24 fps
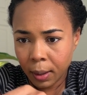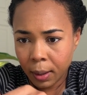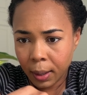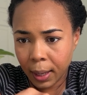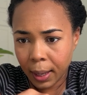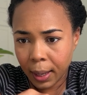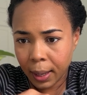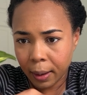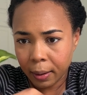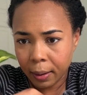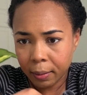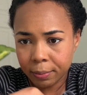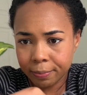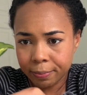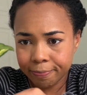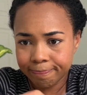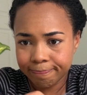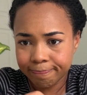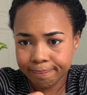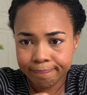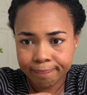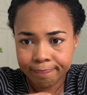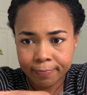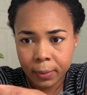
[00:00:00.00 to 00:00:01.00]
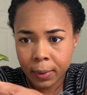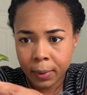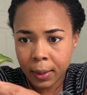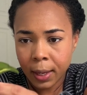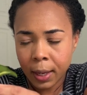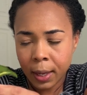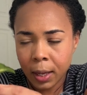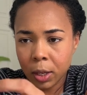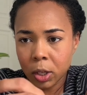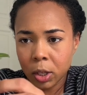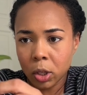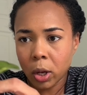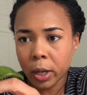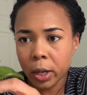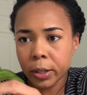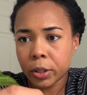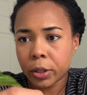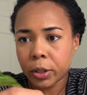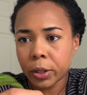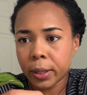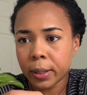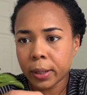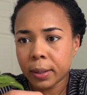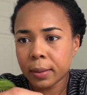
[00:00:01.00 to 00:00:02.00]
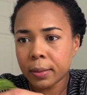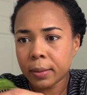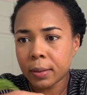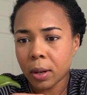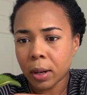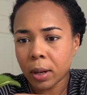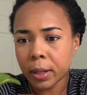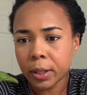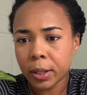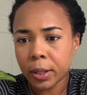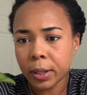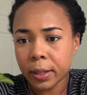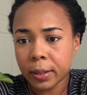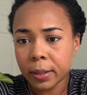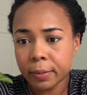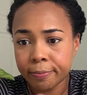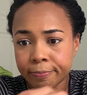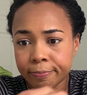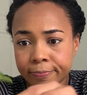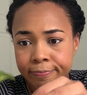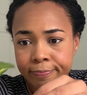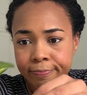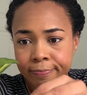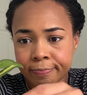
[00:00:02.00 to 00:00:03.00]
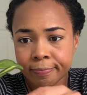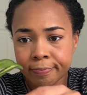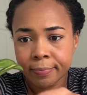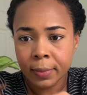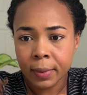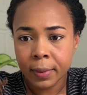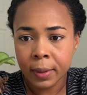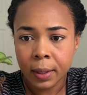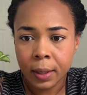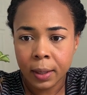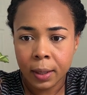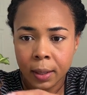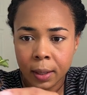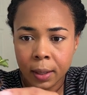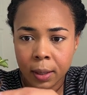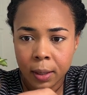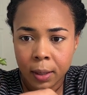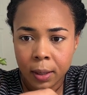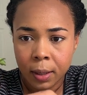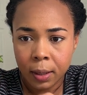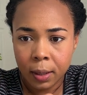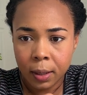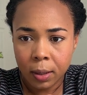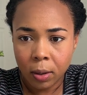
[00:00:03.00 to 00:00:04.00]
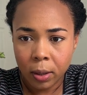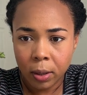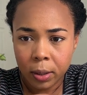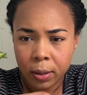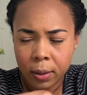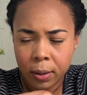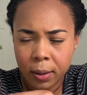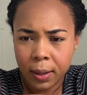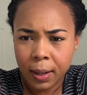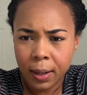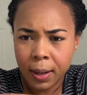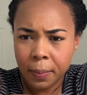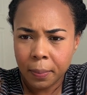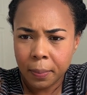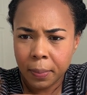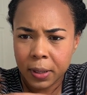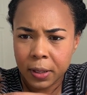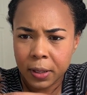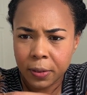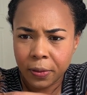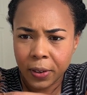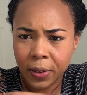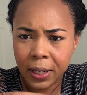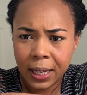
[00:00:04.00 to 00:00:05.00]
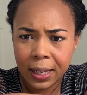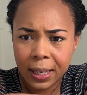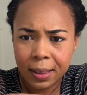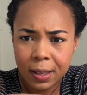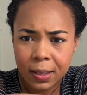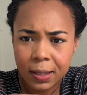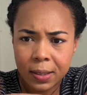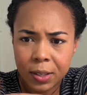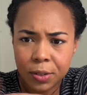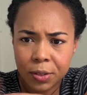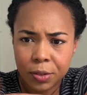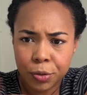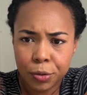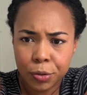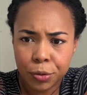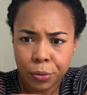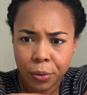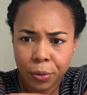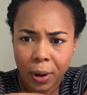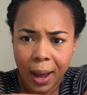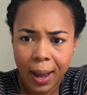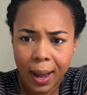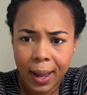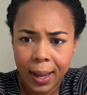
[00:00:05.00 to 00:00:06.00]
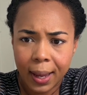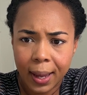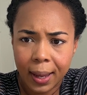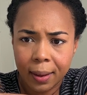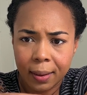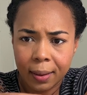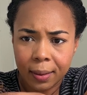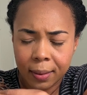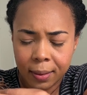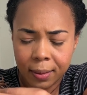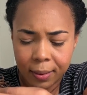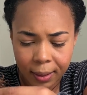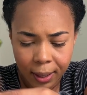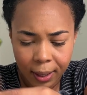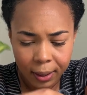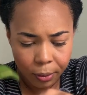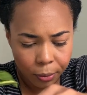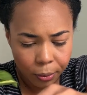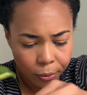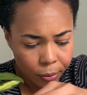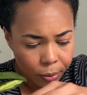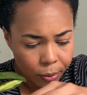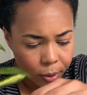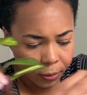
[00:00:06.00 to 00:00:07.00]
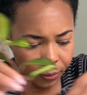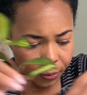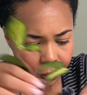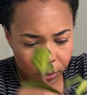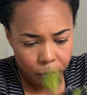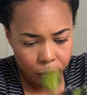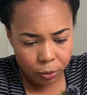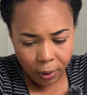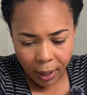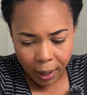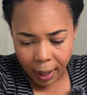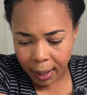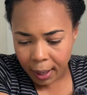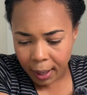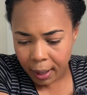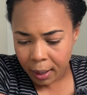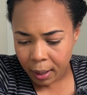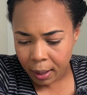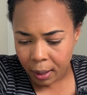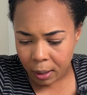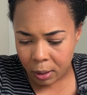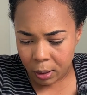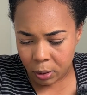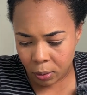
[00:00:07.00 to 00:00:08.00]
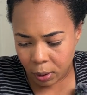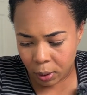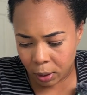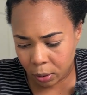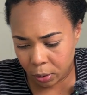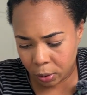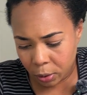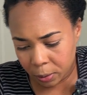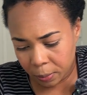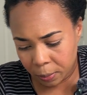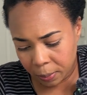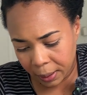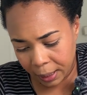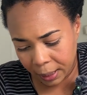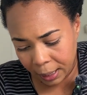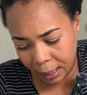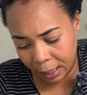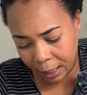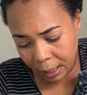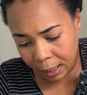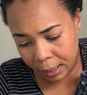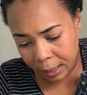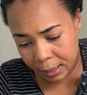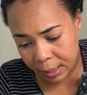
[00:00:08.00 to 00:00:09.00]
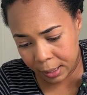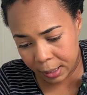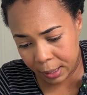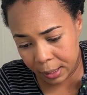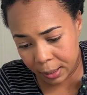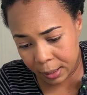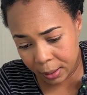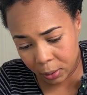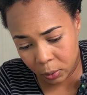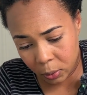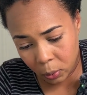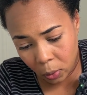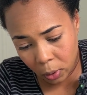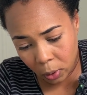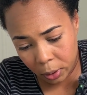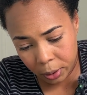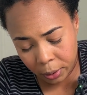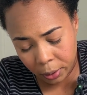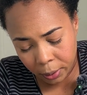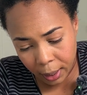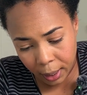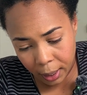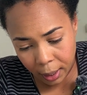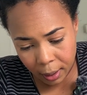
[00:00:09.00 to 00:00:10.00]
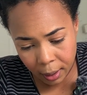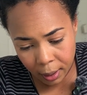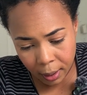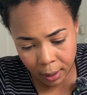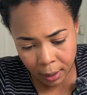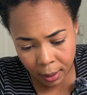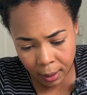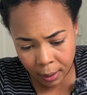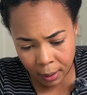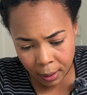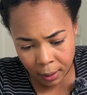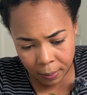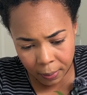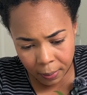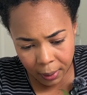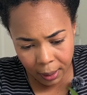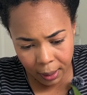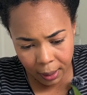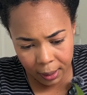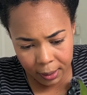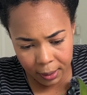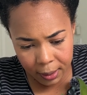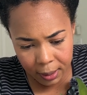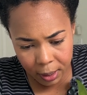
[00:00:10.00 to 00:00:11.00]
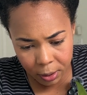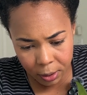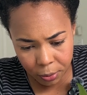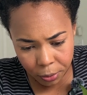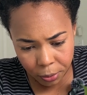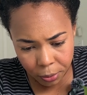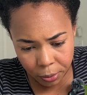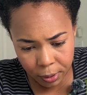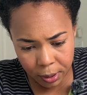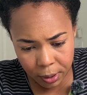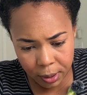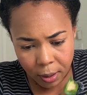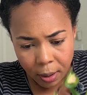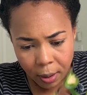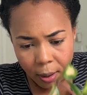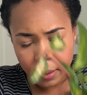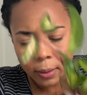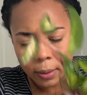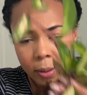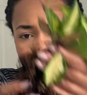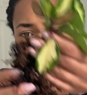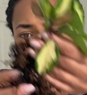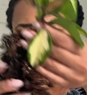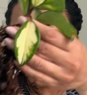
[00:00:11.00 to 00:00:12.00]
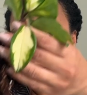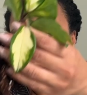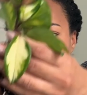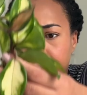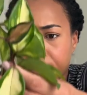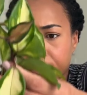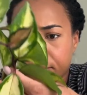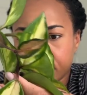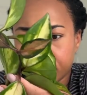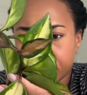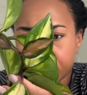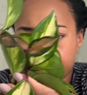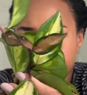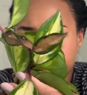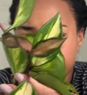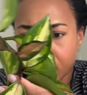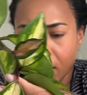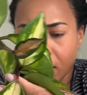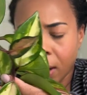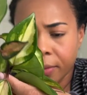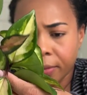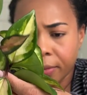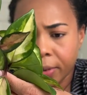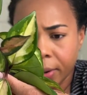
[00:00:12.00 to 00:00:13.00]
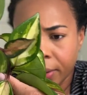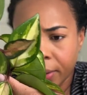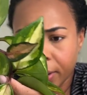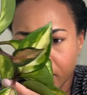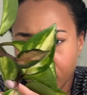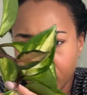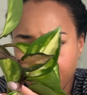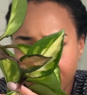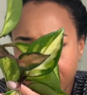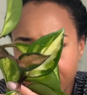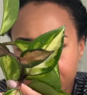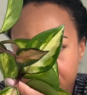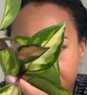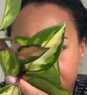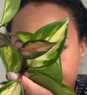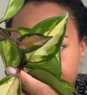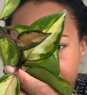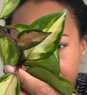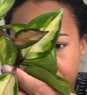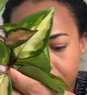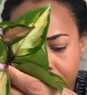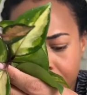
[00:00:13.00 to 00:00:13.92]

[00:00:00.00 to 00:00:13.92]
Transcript: yeah, not good, not good, not good. But it's funny, this is dry, like the roots feel dry. So it could be inconsistent watering because these roots are not very wet.